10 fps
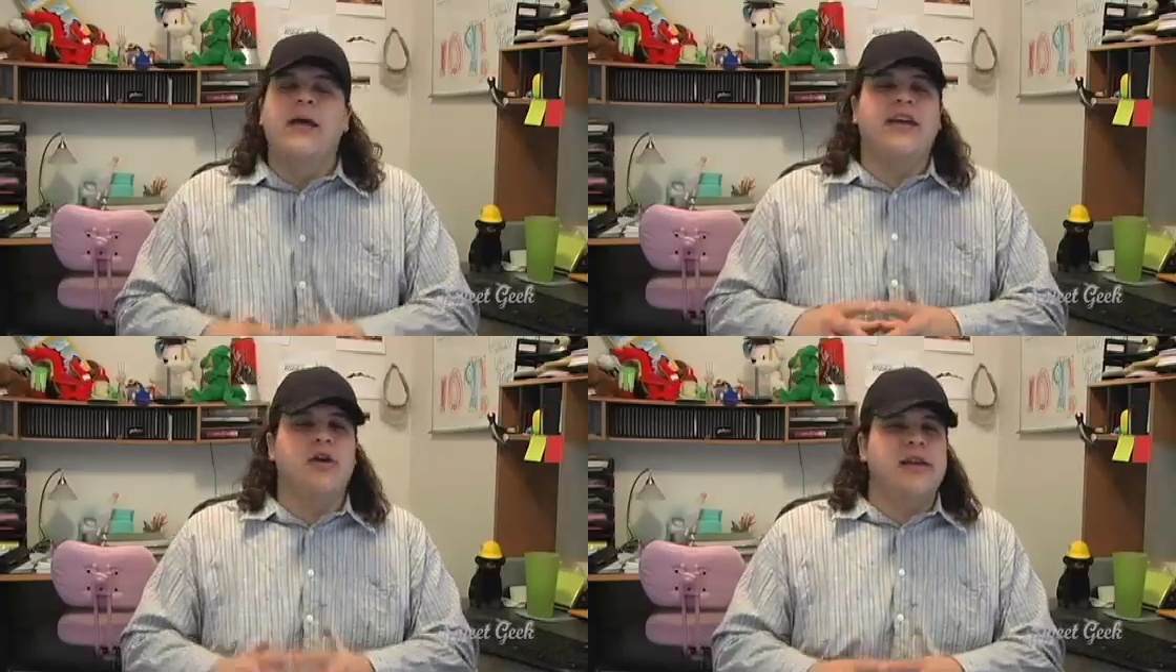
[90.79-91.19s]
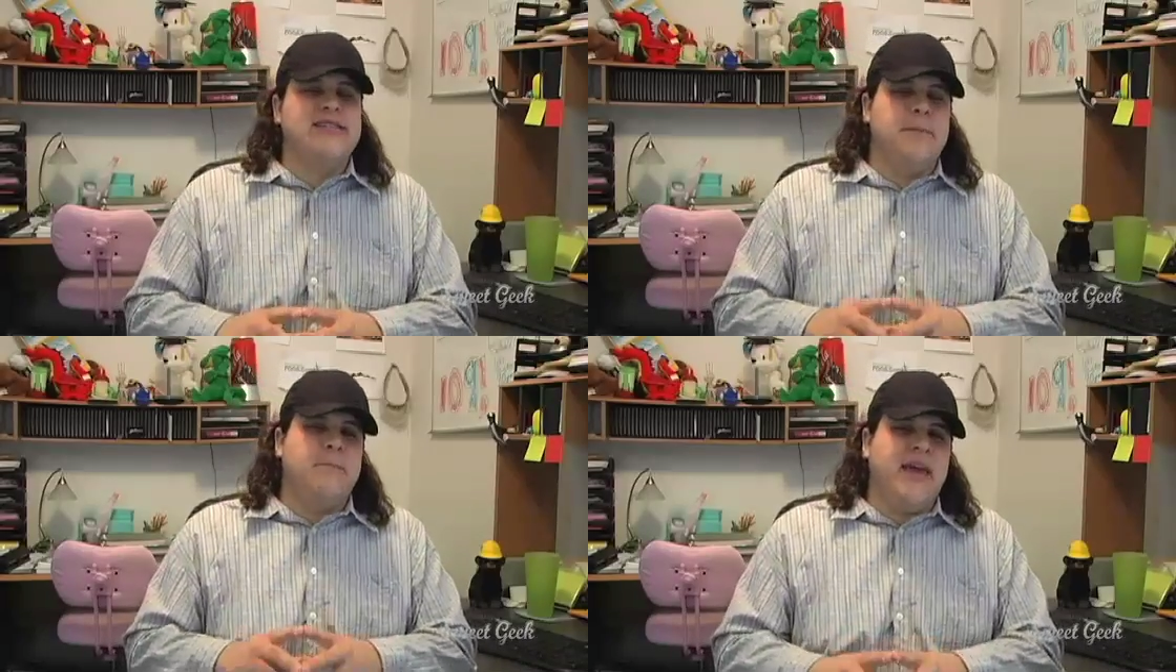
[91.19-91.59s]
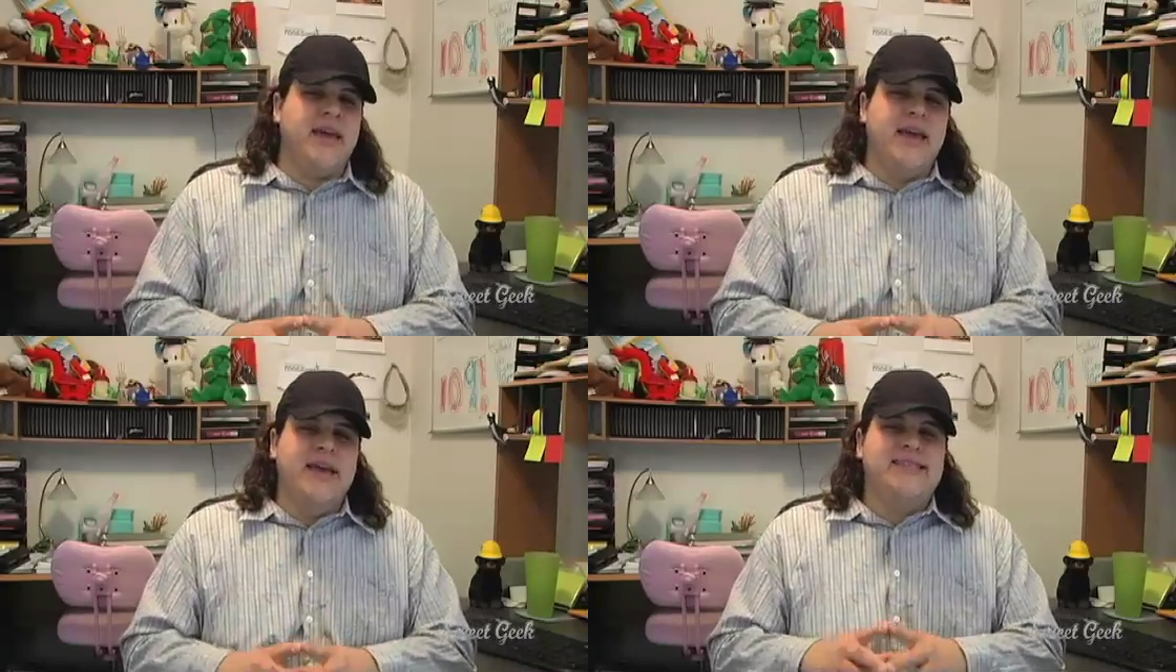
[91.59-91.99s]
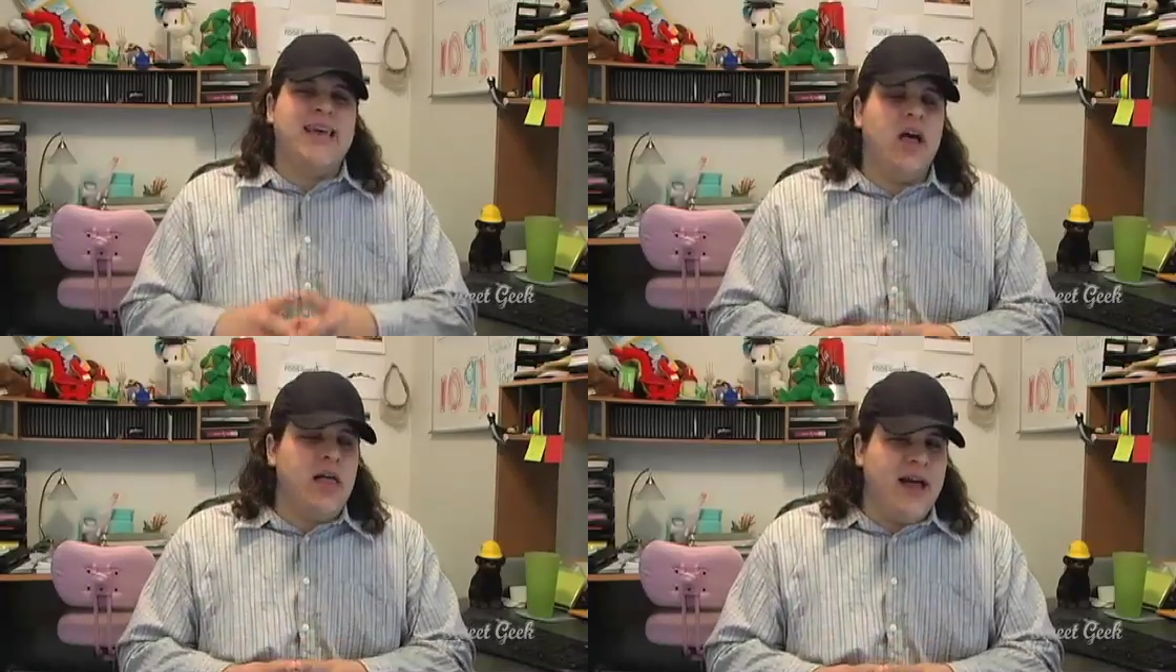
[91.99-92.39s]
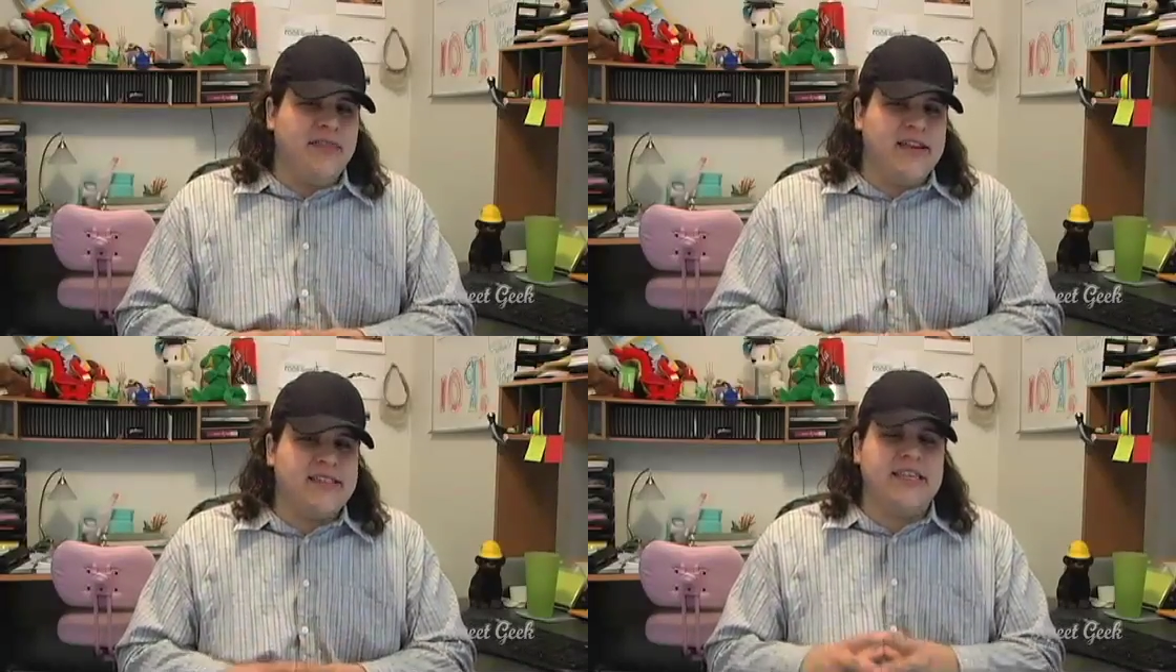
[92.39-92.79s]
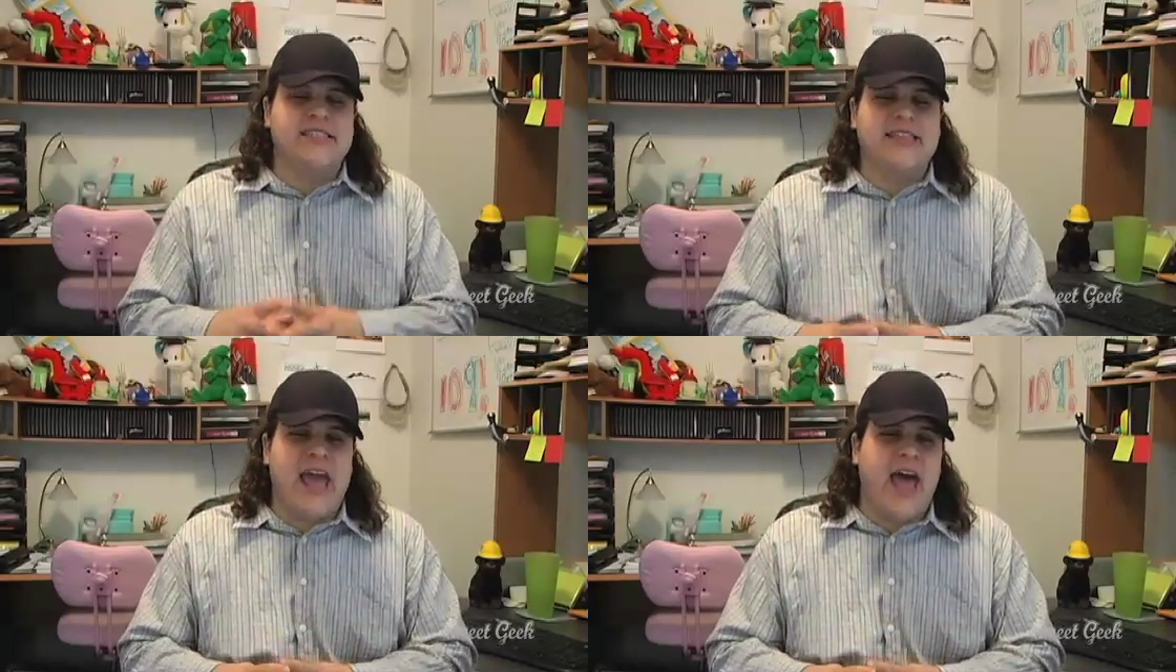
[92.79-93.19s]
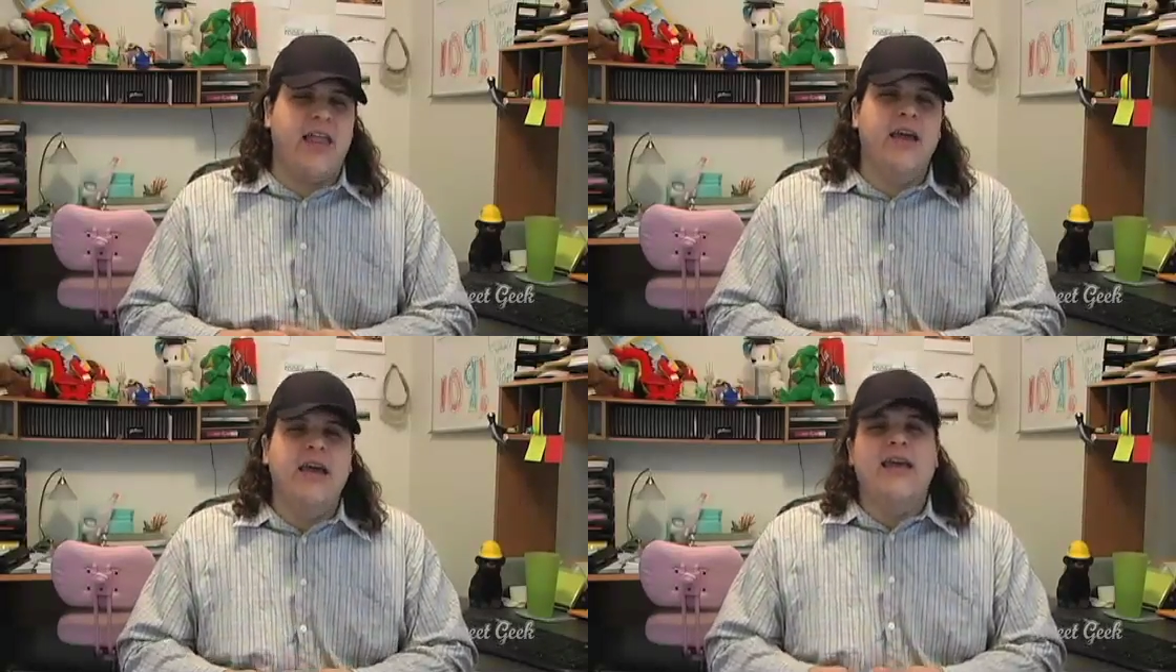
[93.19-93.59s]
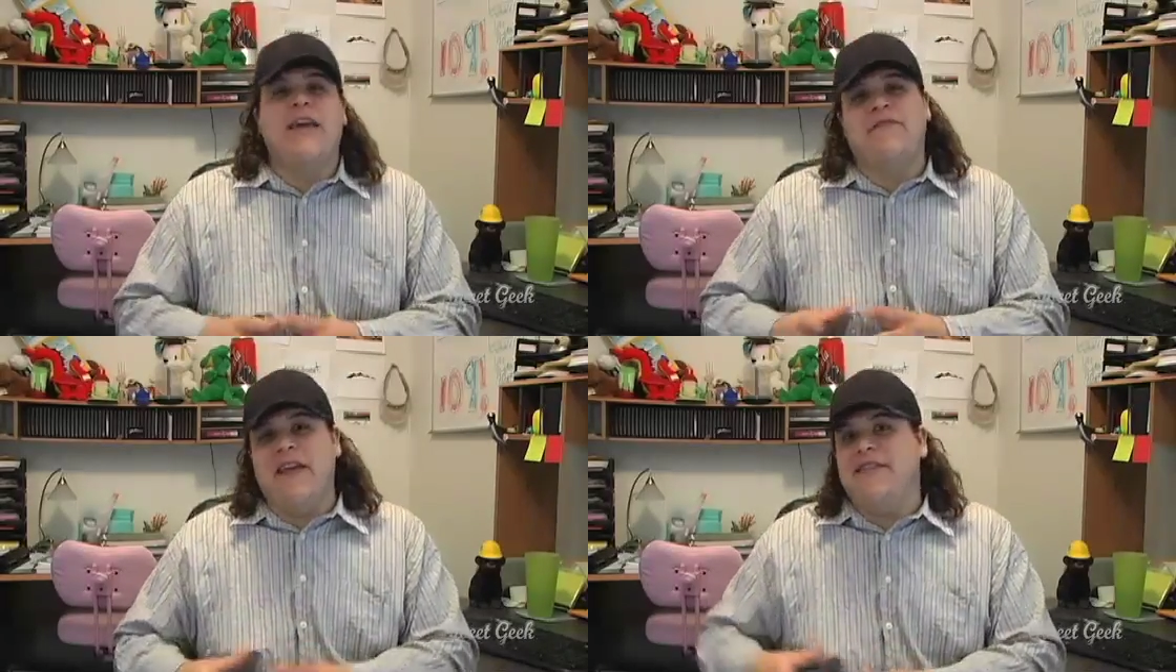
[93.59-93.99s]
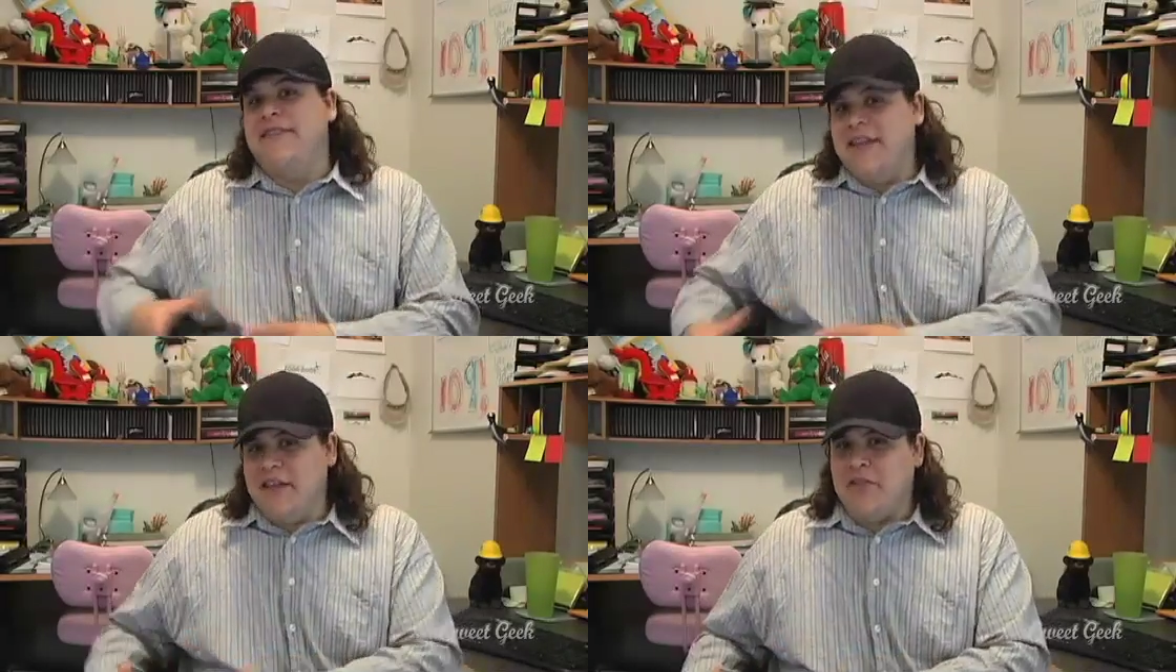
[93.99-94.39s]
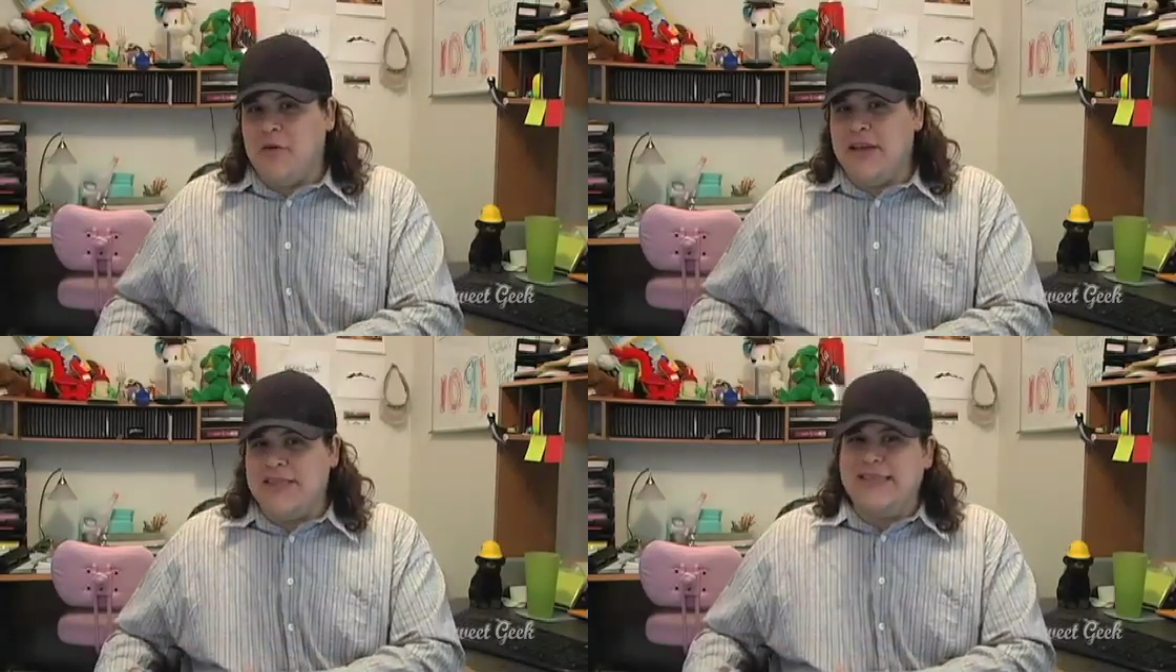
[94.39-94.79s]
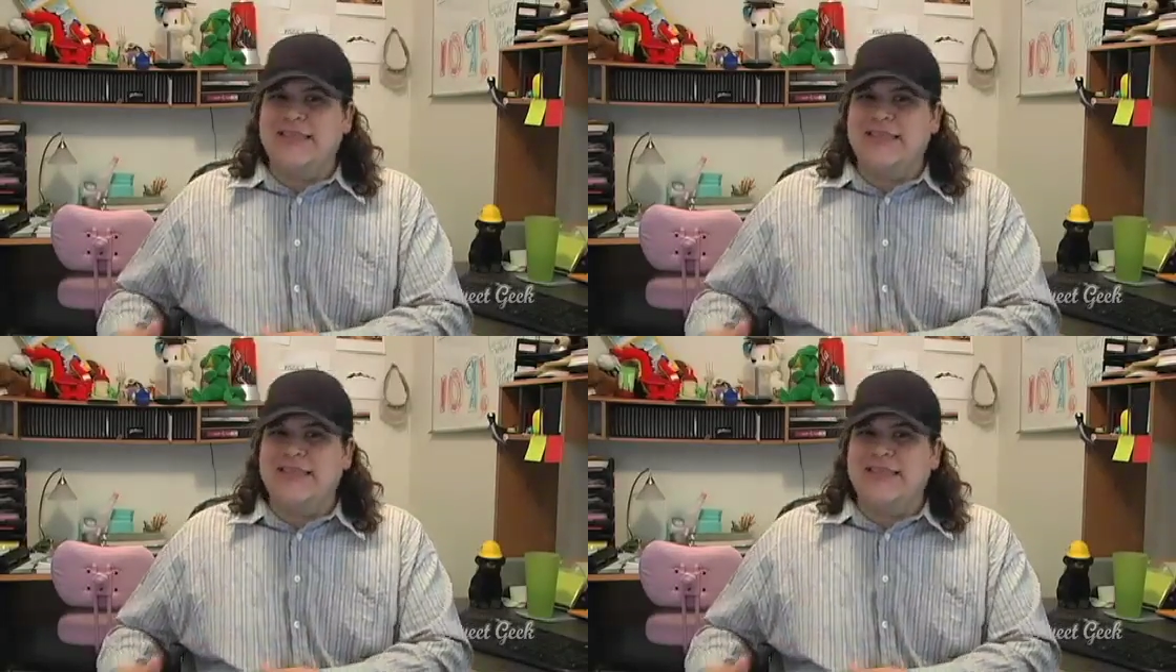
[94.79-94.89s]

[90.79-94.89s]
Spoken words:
Here is the big tell on this, is that if they didn't do this,